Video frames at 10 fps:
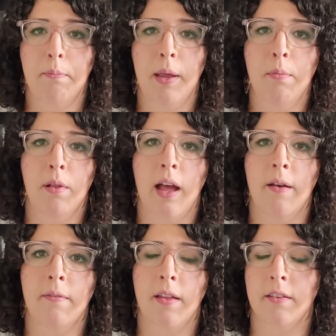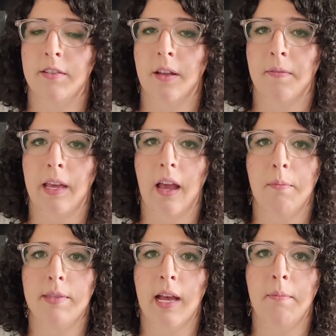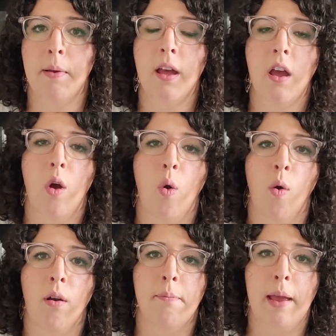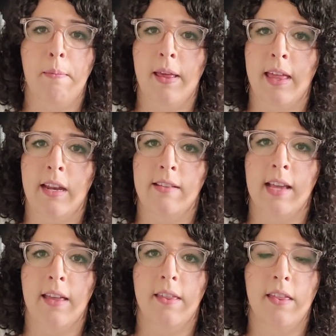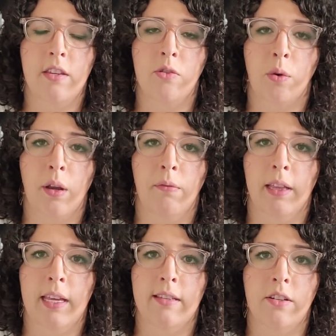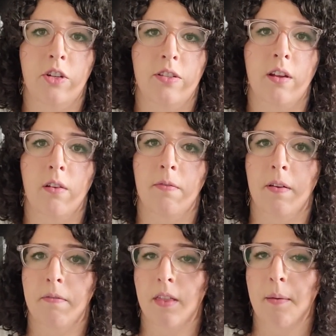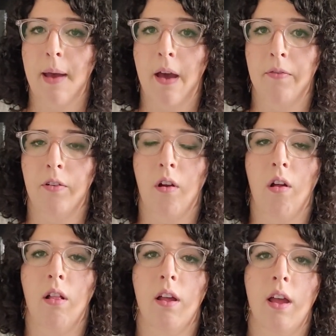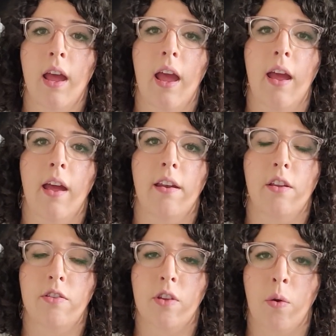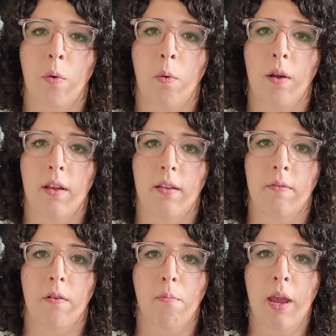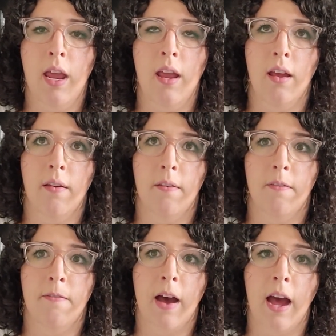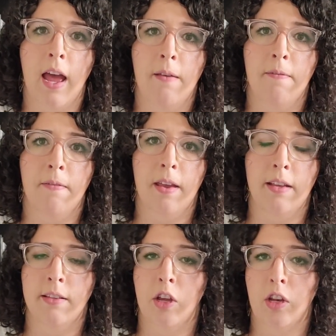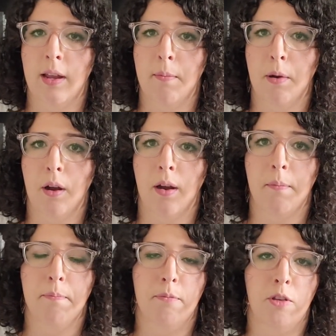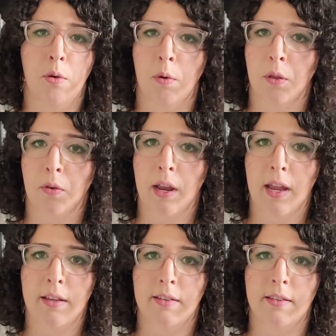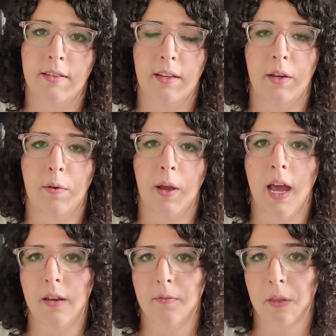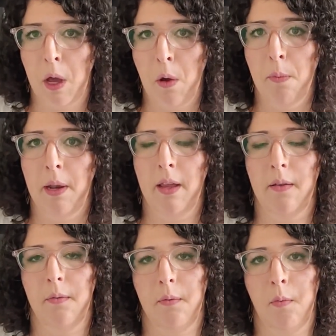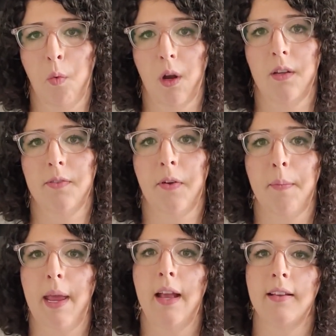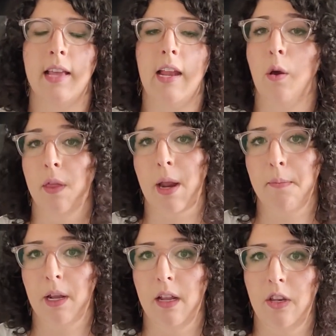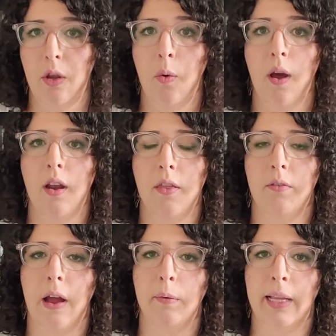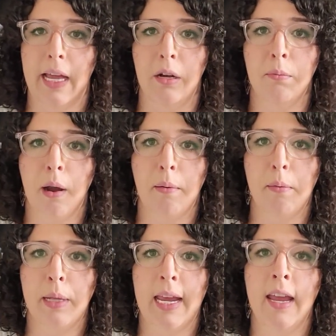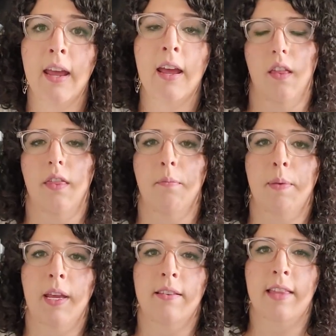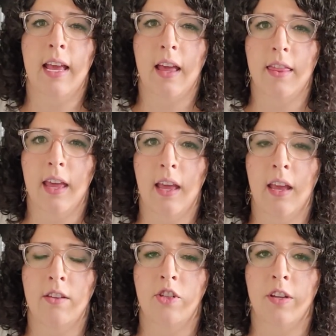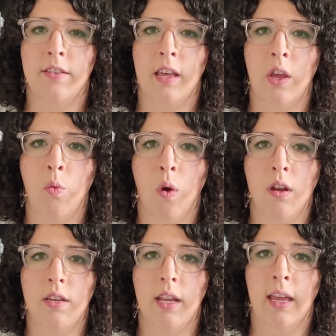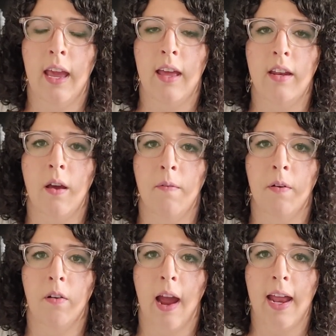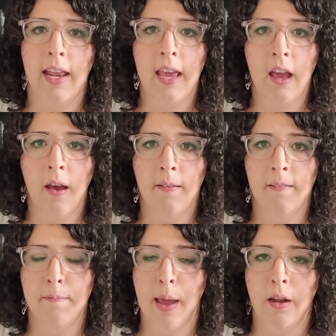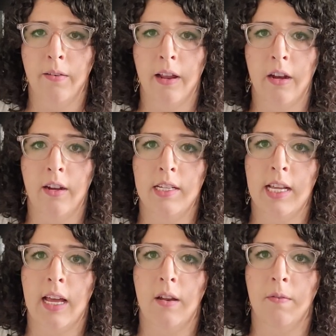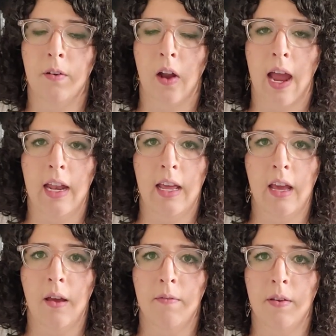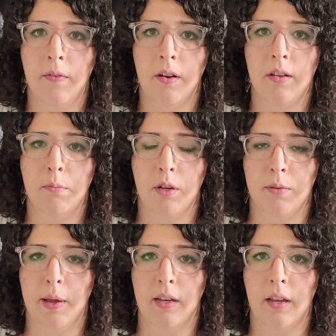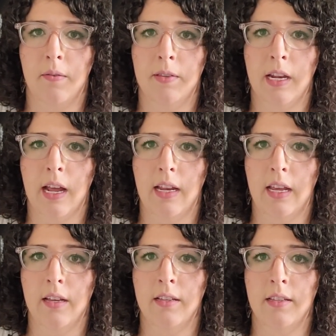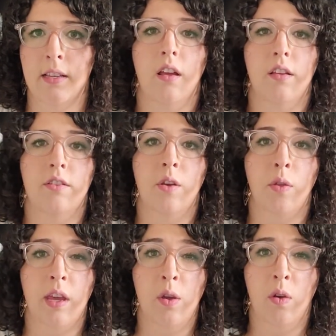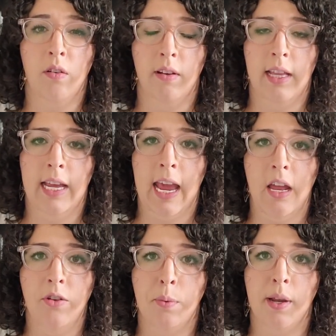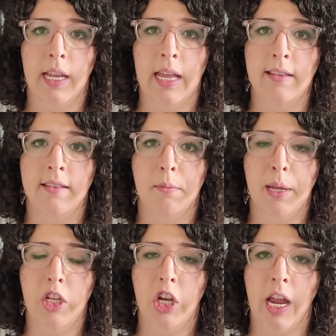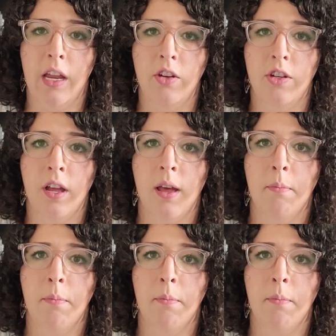People have other stuff that comes up, or maybe they decide that the story really isn't just a good fit for them after all. And so for me, 5 is a good number. 2 or 3 is, kind of low, but it works for me because I know that I'm going to do another round later probably. The biggest thing I think is just that you want to get a variety of beta readers and a variety of different perspectives and ideas so that you can really gauge what needs to be changed.